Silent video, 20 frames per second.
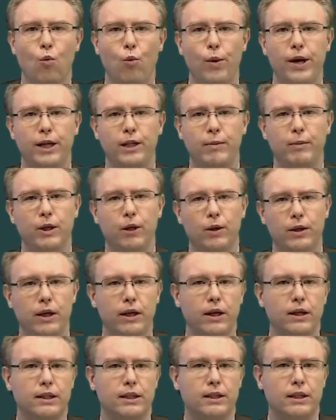We need to be
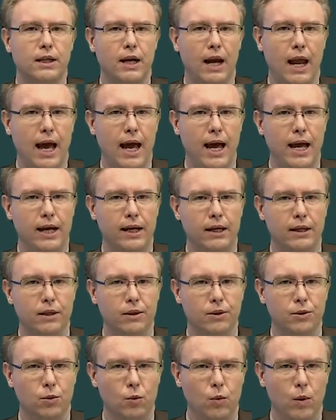looking at slang
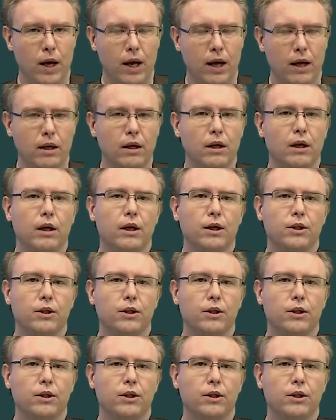as well.